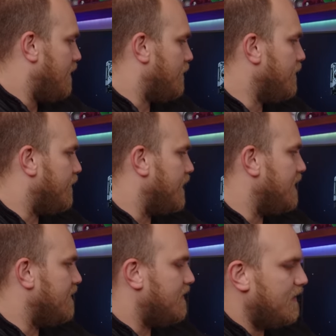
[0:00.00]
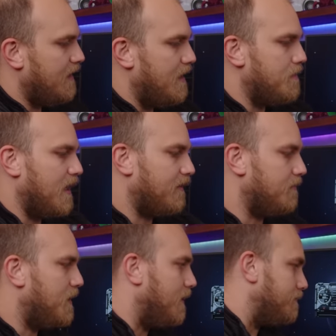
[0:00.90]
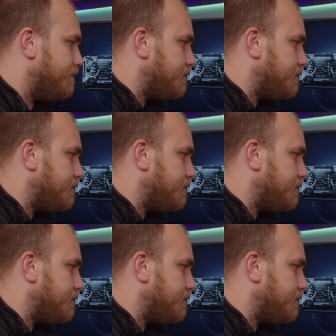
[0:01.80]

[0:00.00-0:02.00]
through the fins, and back to the pump.